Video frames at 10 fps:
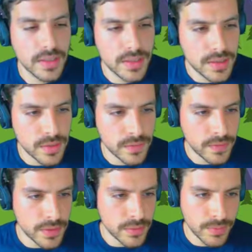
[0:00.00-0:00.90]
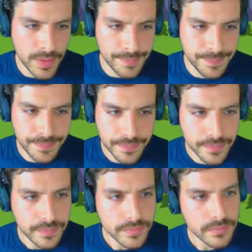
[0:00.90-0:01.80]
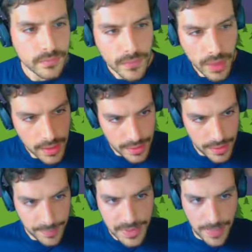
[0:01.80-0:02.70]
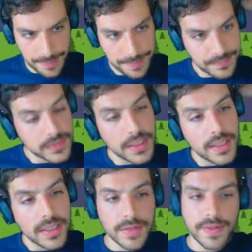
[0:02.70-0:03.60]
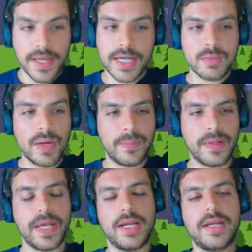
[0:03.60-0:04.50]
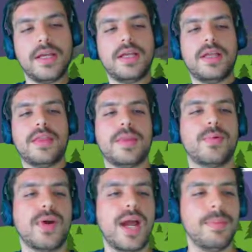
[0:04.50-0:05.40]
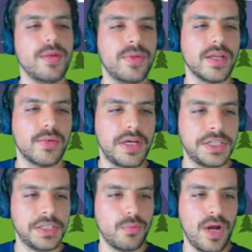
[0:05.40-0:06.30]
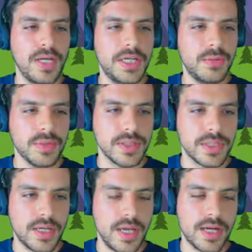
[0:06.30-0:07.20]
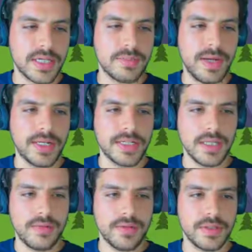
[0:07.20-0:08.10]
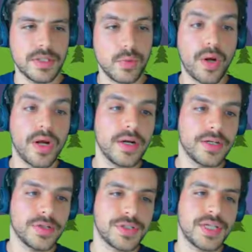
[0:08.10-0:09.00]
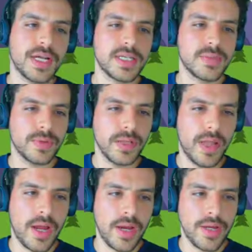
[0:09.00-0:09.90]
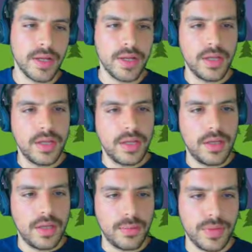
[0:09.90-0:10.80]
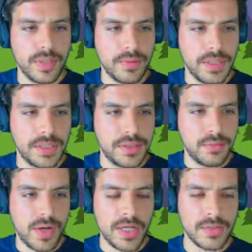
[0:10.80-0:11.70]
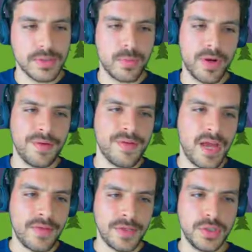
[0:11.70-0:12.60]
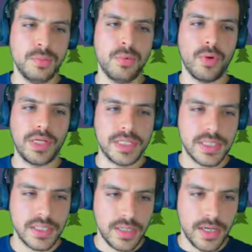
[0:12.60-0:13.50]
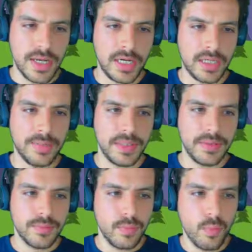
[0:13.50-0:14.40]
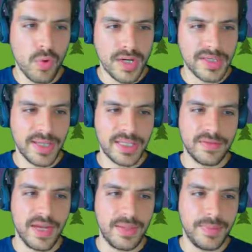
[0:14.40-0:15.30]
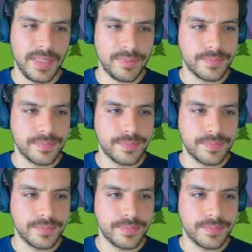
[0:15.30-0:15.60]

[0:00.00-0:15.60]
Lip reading: So far, so good. Number 10. In the xy plane, the parabola with the equation y equals x minus 11 squared intersects with the line with the equation y equals 25 at 2 points, A and B. What is the length of AB?